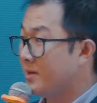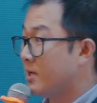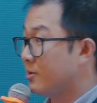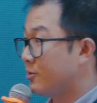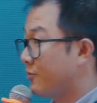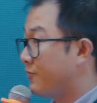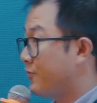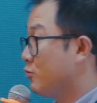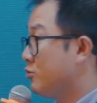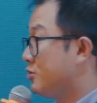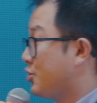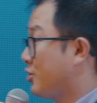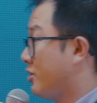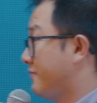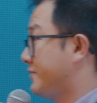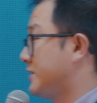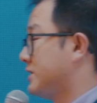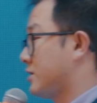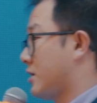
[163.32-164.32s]
The future
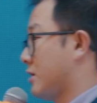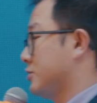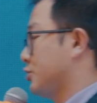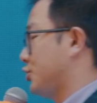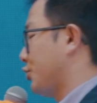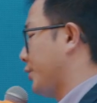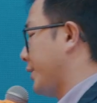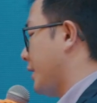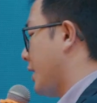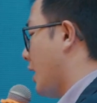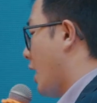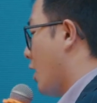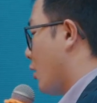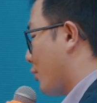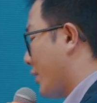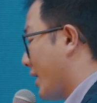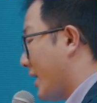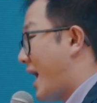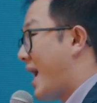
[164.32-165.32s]
of this country
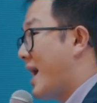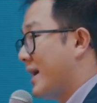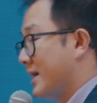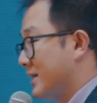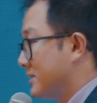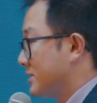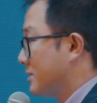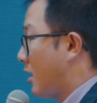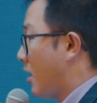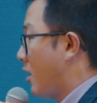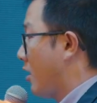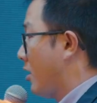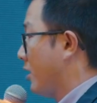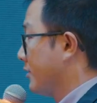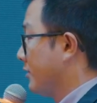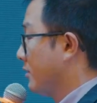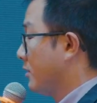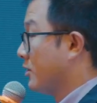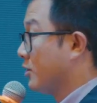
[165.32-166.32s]
relies
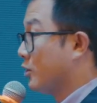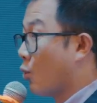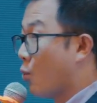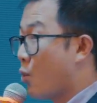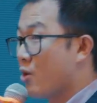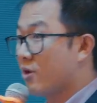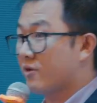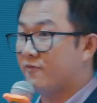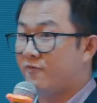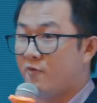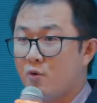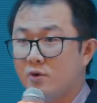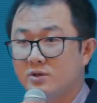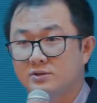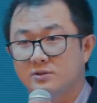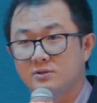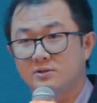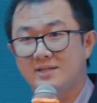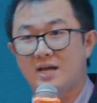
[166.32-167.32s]
on the
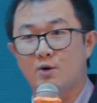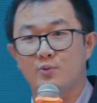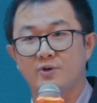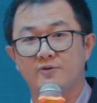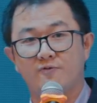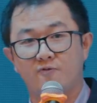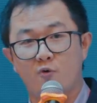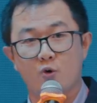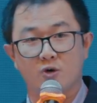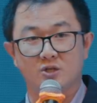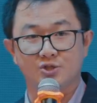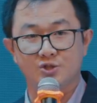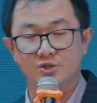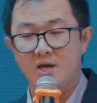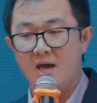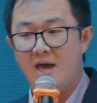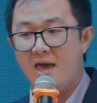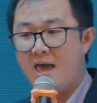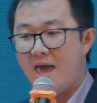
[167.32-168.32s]
workforce that we forge,
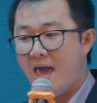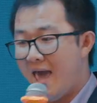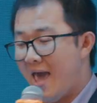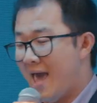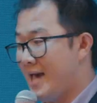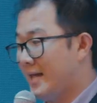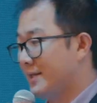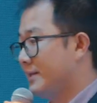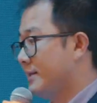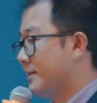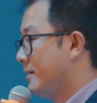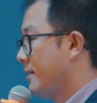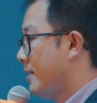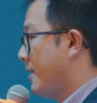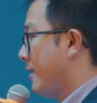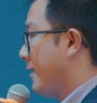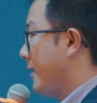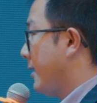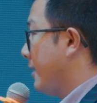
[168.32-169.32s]
and
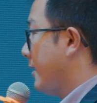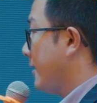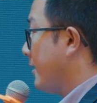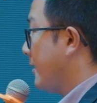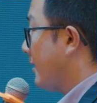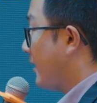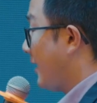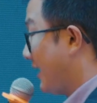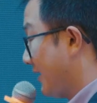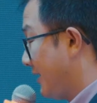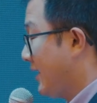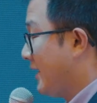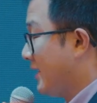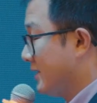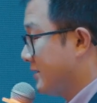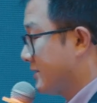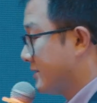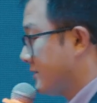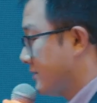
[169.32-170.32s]
it
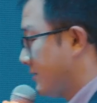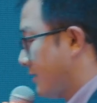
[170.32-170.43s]
is